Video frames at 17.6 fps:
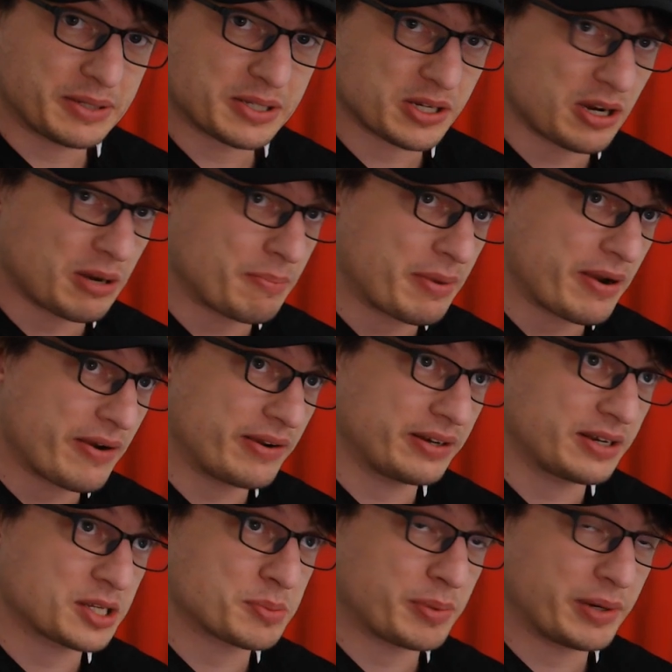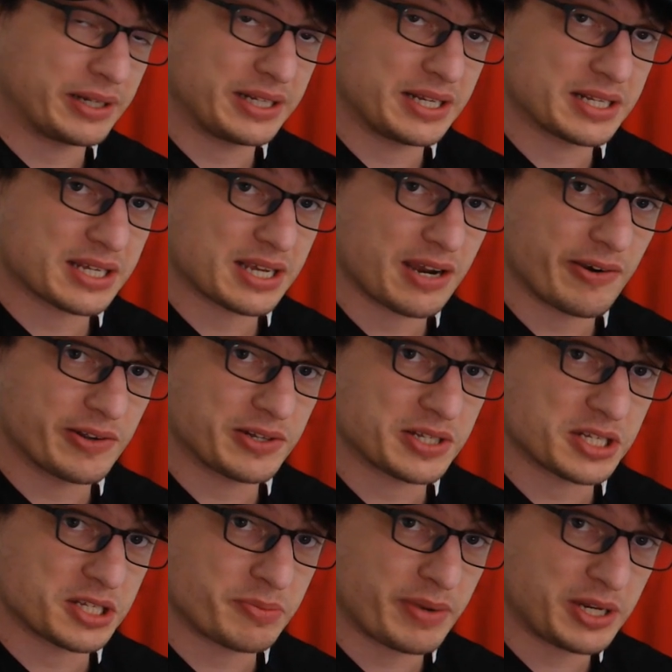Scott Barrett, despite his current
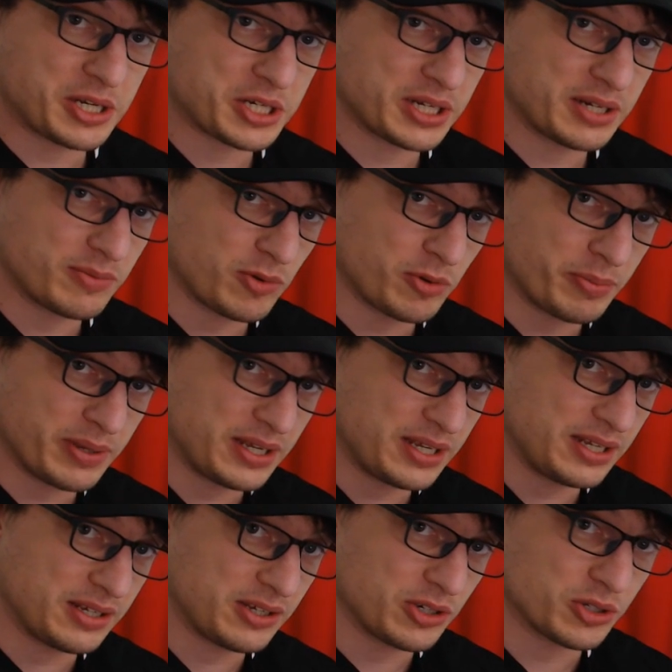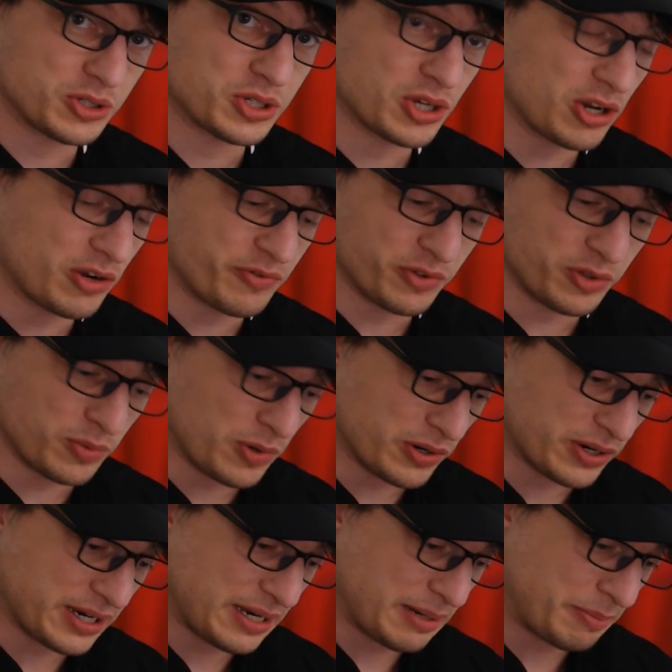suspension, will be good to go for the
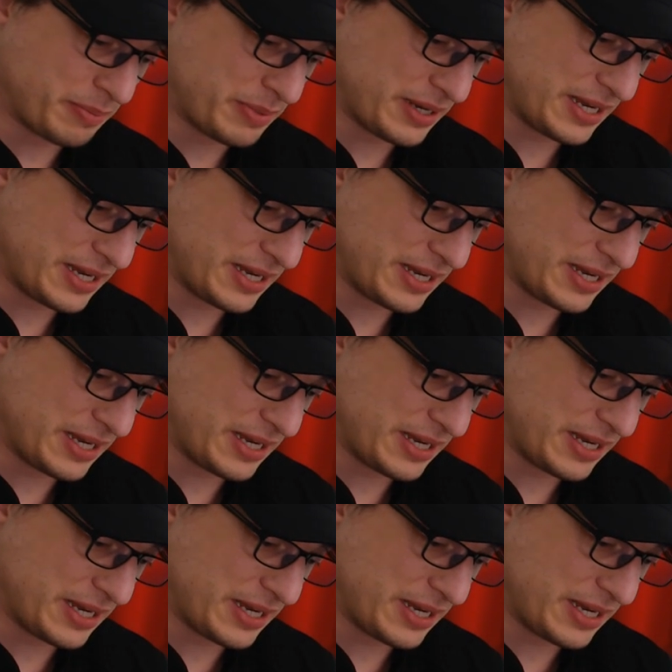World Cup.